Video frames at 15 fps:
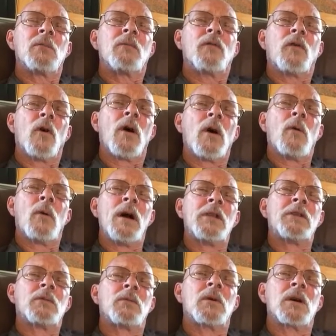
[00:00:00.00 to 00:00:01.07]
before I
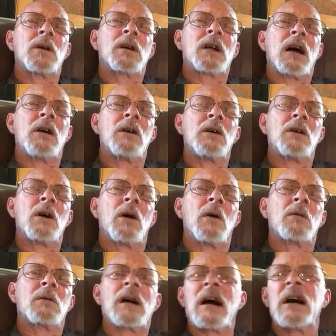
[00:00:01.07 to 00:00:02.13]
went to work, I heard
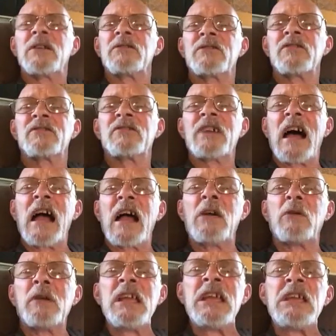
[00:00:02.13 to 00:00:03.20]
all kinds of
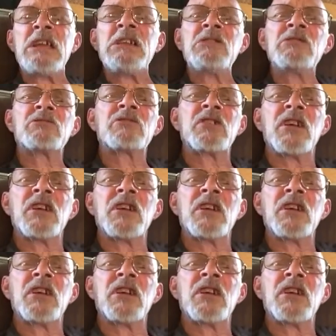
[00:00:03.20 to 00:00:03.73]
sirens